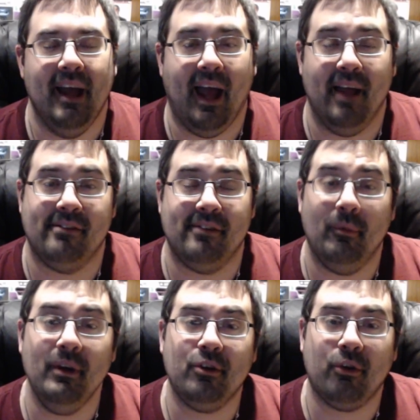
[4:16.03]
and
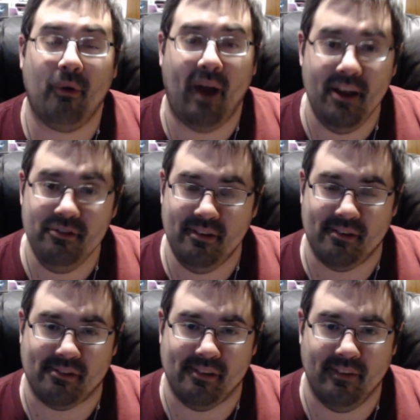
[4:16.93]
someone
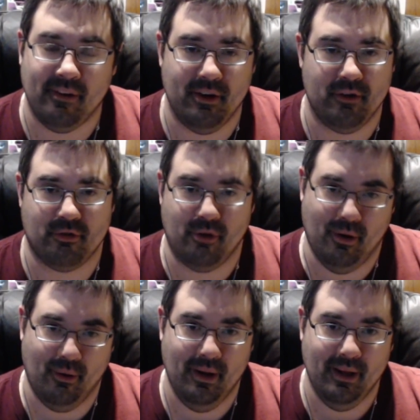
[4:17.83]
crashes their
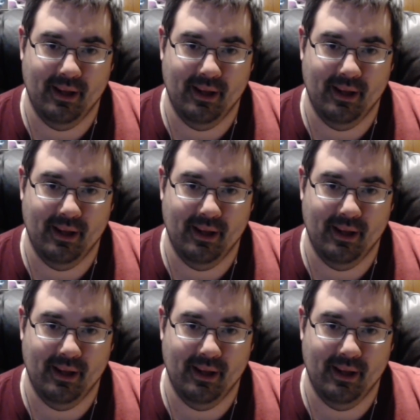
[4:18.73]
intro.